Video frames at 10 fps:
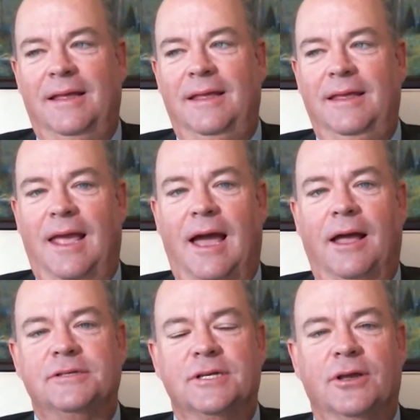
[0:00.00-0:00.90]

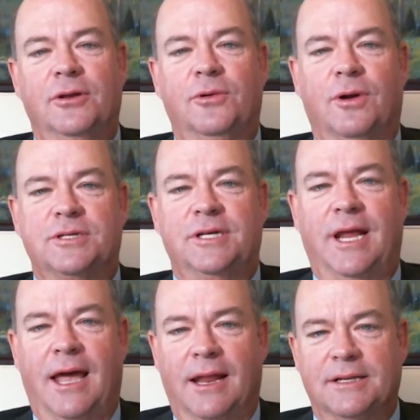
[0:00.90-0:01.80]
Yeah, it's a good question,
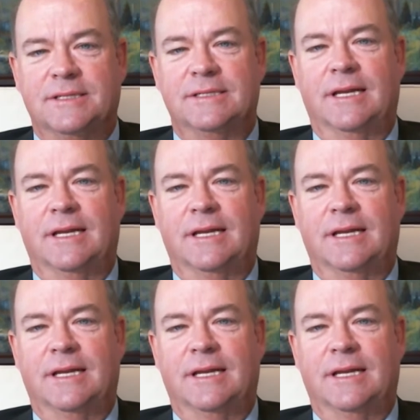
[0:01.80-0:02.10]
Alex.